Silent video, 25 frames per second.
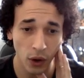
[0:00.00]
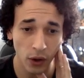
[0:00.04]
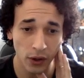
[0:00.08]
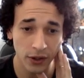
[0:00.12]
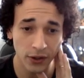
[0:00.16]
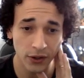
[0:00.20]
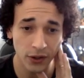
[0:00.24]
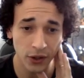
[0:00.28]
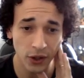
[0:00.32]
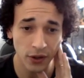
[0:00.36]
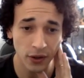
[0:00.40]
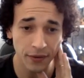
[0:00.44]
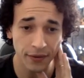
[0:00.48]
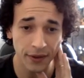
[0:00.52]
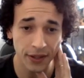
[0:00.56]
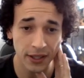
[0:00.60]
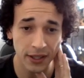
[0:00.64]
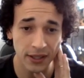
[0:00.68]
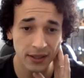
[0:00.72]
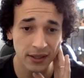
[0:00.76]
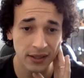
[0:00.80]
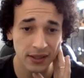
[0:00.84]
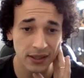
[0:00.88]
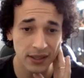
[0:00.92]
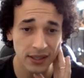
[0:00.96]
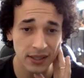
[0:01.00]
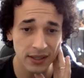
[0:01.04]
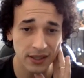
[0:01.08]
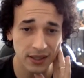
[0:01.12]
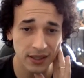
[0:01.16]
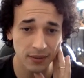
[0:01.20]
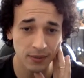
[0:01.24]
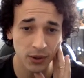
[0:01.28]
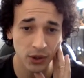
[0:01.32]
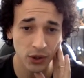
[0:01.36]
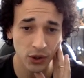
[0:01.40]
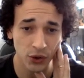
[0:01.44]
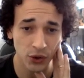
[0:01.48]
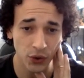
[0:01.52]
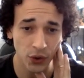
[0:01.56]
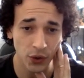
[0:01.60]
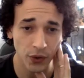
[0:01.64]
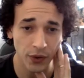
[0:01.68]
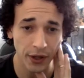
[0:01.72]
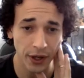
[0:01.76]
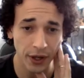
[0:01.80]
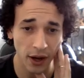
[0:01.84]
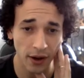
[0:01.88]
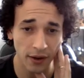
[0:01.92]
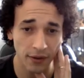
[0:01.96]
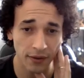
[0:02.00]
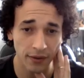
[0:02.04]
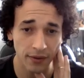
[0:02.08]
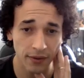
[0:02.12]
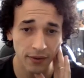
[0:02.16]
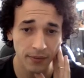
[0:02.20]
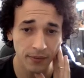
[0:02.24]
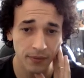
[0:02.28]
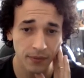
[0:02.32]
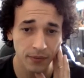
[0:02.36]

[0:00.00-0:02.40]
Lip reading: On the surface, this seems true enough.